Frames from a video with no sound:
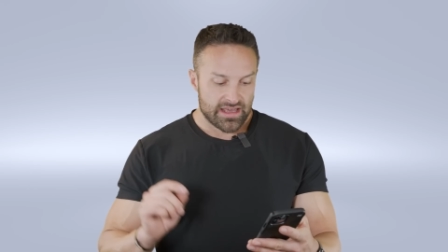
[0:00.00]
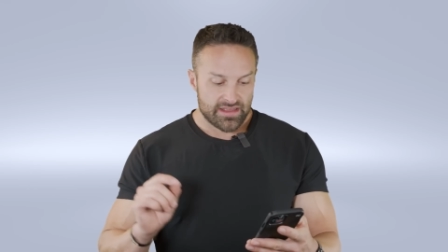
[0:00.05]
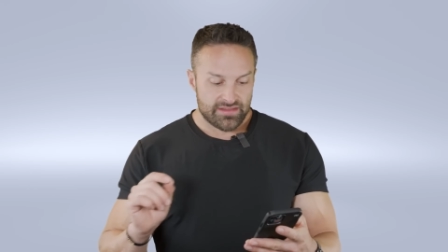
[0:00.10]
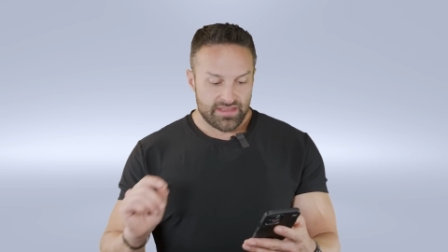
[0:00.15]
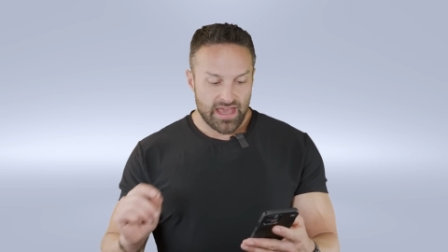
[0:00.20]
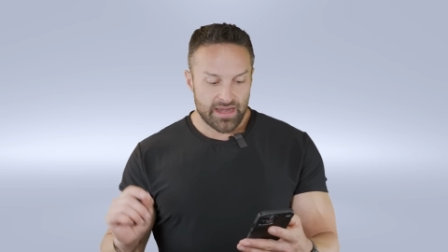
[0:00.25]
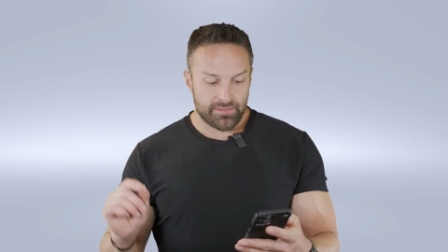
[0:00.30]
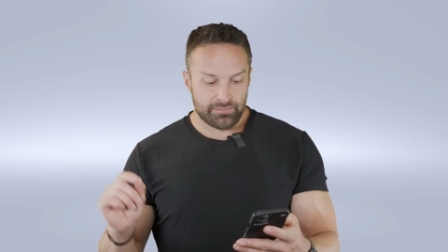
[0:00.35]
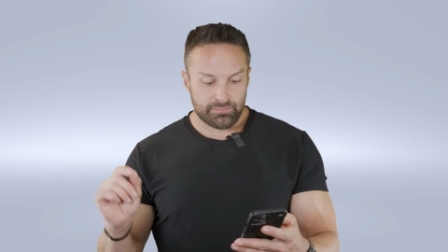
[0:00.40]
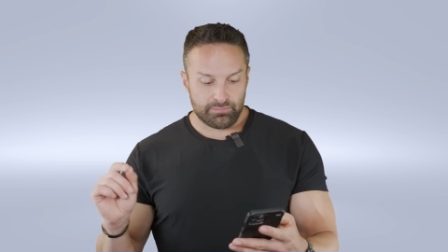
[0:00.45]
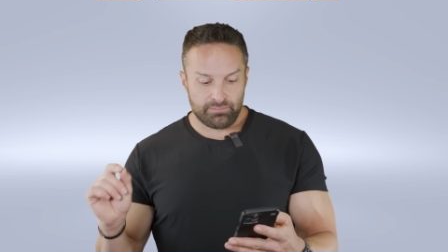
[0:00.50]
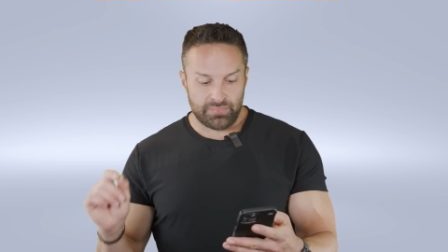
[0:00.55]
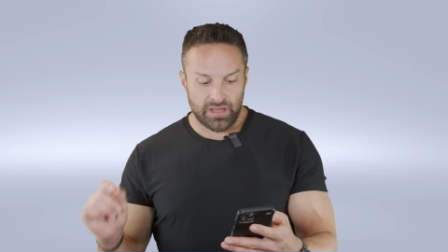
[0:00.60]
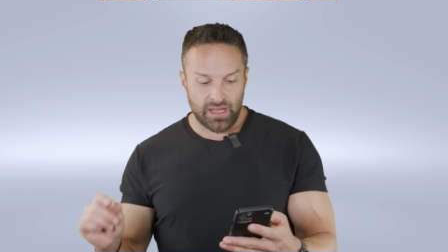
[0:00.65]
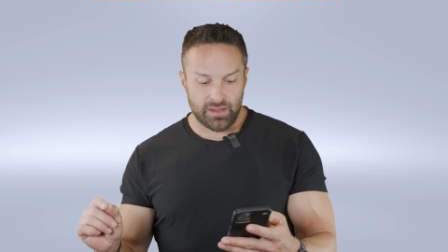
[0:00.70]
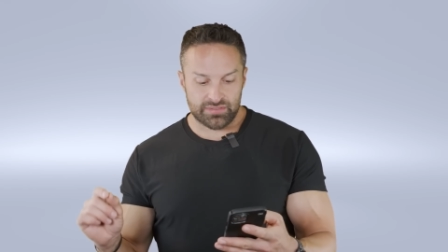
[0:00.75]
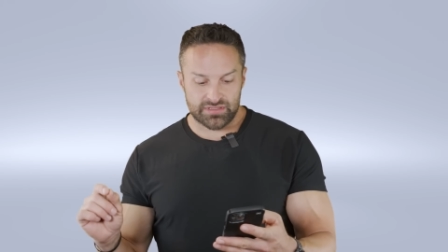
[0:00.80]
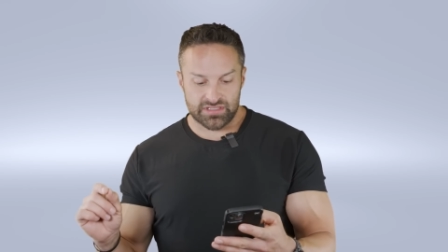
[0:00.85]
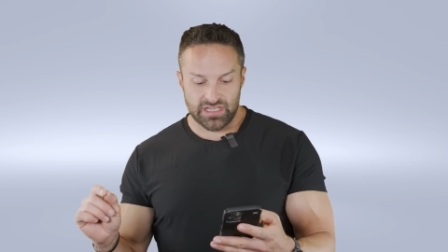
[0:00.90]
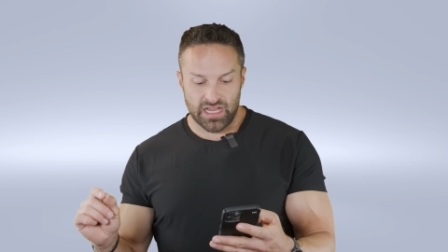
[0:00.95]
that
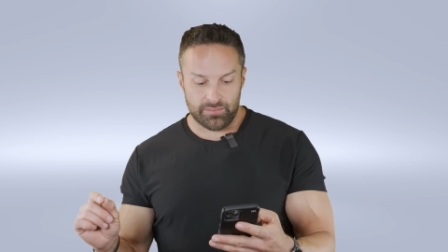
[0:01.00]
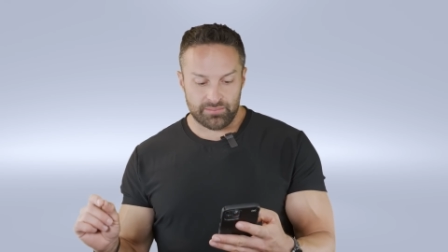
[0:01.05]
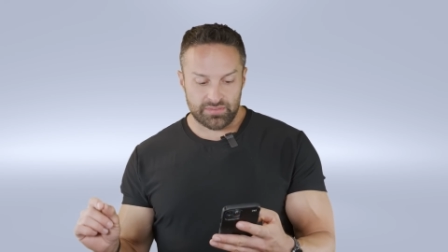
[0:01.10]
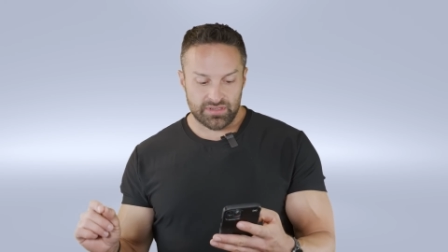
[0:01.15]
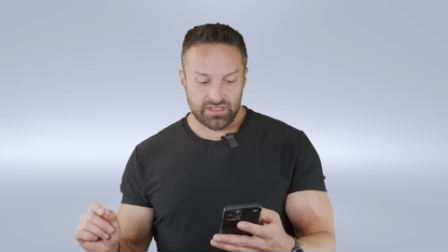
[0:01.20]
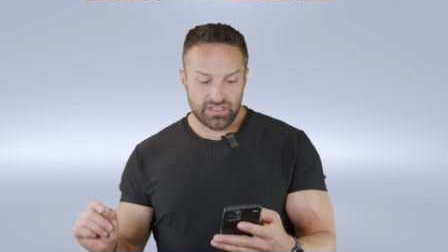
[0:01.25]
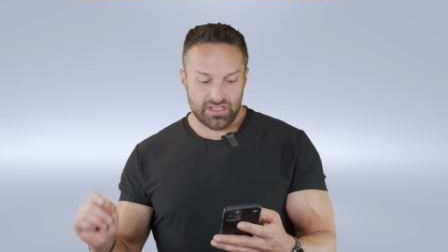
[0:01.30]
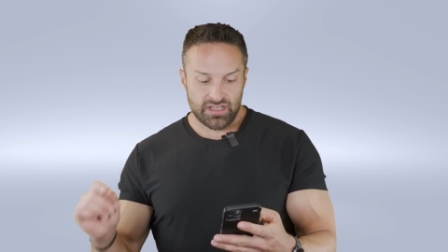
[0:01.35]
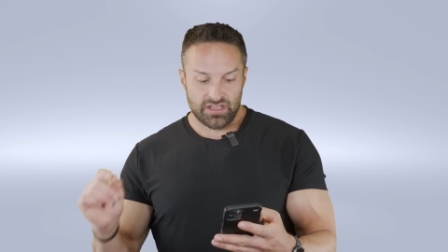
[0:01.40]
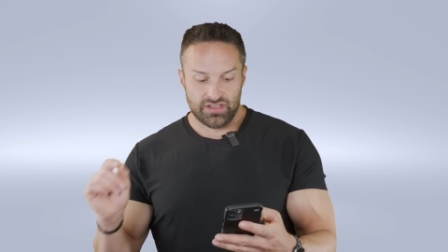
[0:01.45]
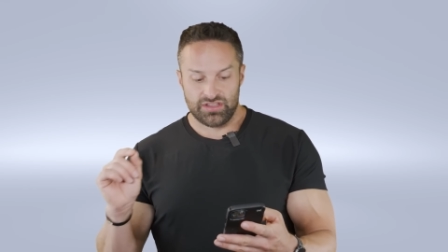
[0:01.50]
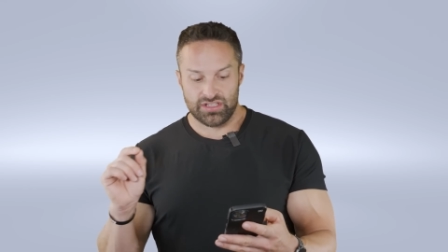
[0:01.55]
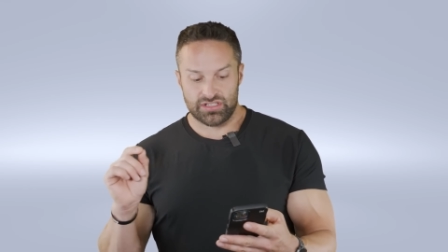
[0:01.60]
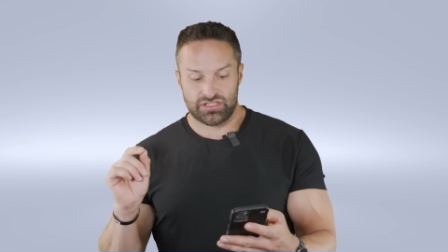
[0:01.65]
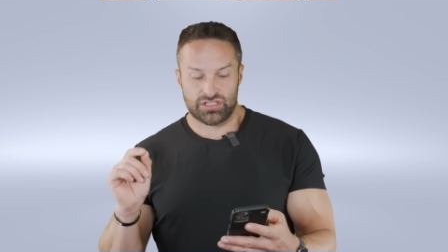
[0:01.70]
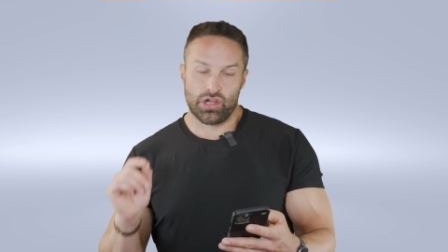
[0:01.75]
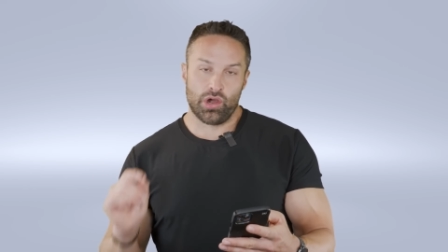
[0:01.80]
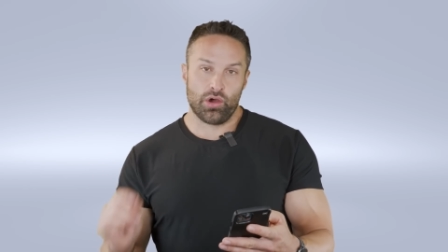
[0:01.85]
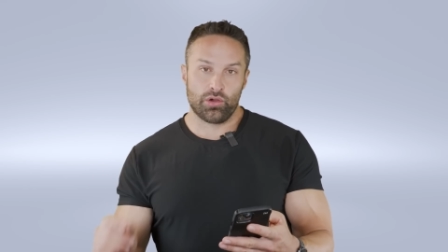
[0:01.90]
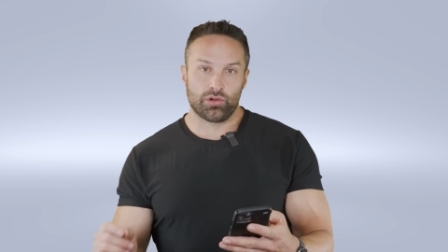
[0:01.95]
pumps up the
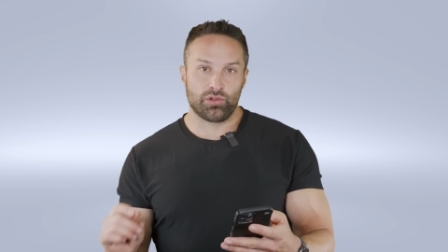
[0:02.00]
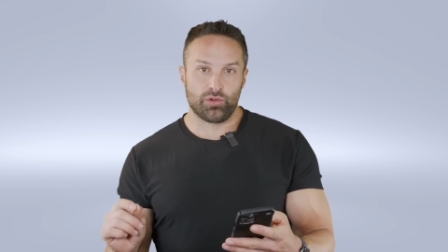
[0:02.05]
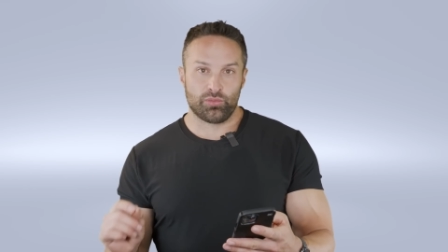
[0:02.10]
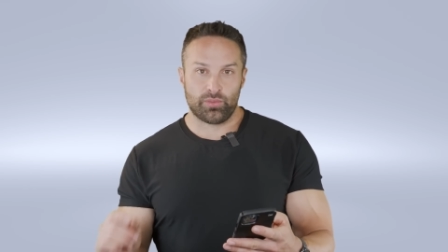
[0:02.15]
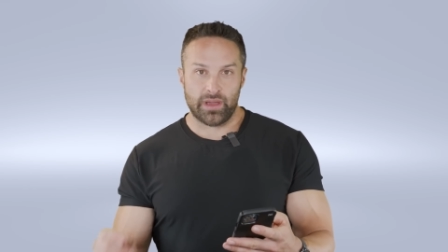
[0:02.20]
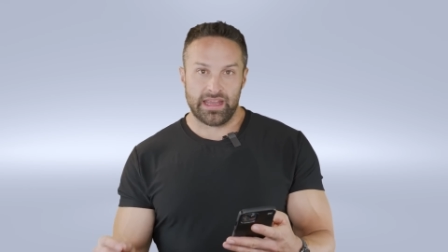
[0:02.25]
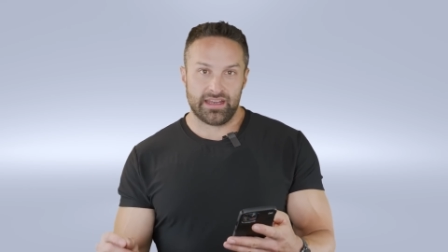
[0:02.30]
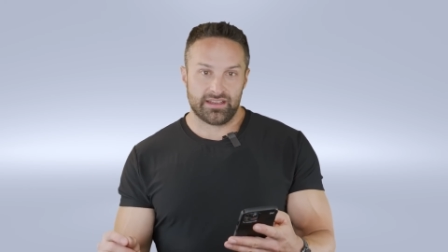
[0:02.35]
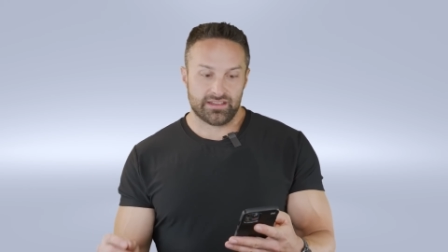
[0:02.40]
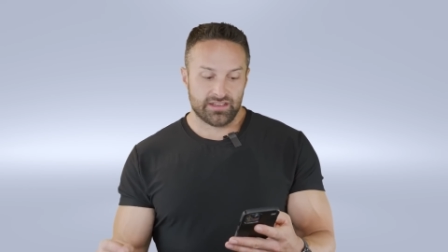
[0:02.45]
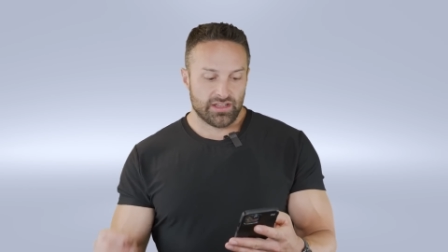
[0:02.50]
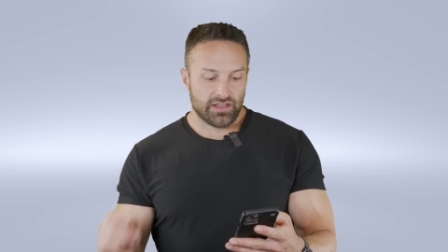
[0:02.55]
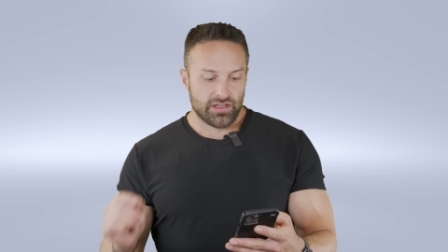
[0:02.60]
total weight